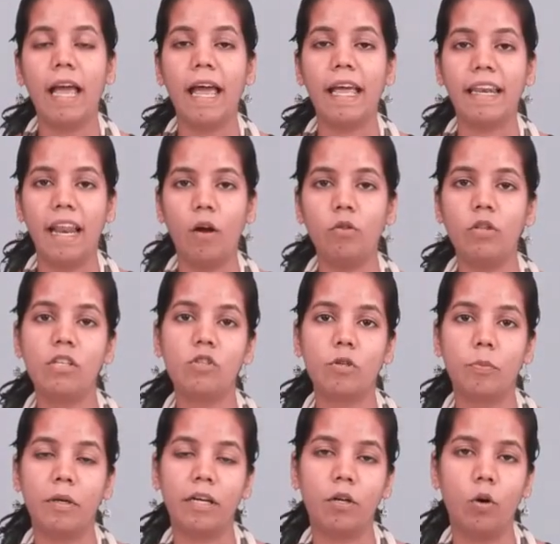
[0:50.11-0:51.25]
and now this
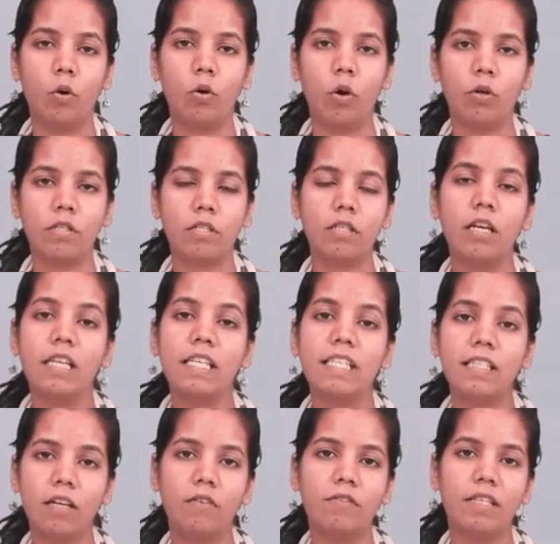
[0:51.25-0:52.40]
triplet codons
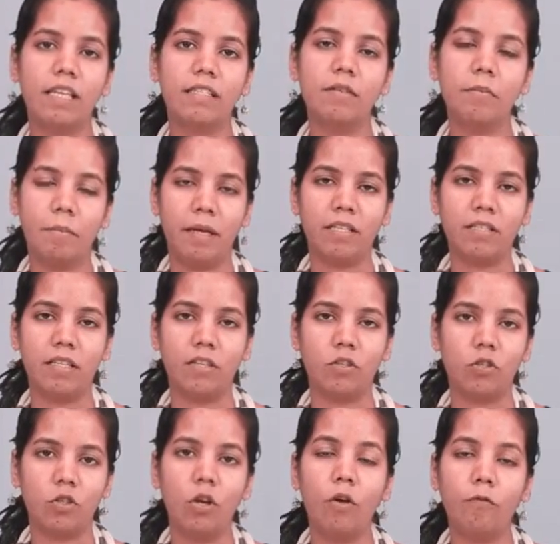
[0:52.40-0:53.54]
serves as a
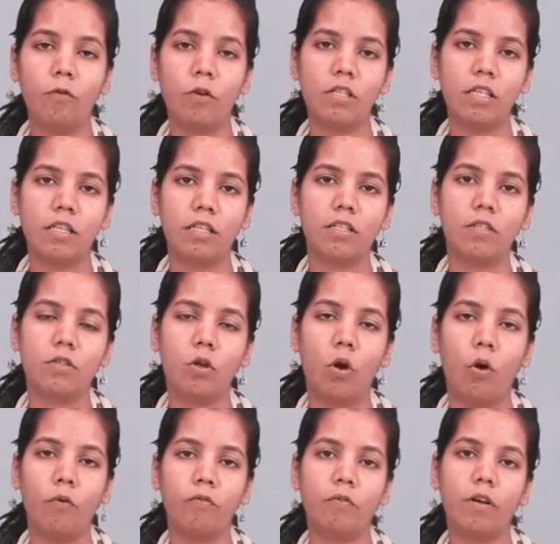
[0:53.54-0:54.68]
message for synthesis
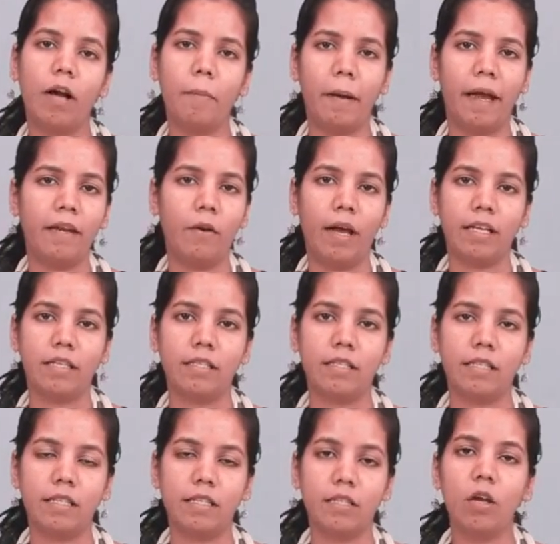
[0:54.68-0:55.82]
of amino
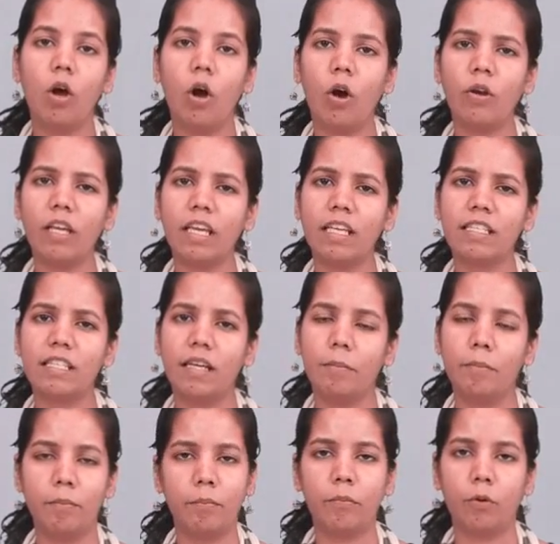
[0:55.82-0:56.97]
acids or you can say
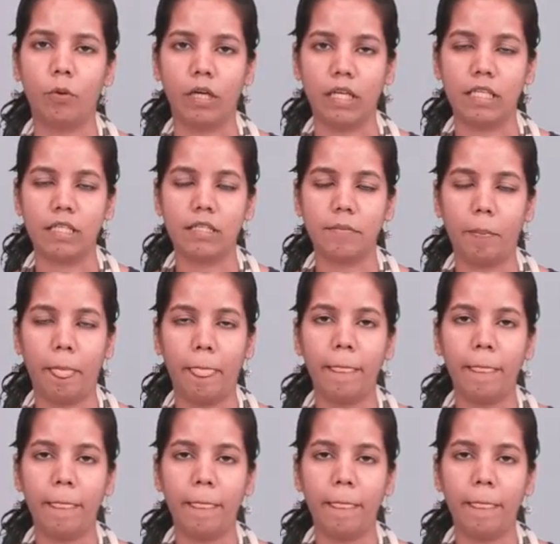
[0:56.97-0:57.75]
proteins.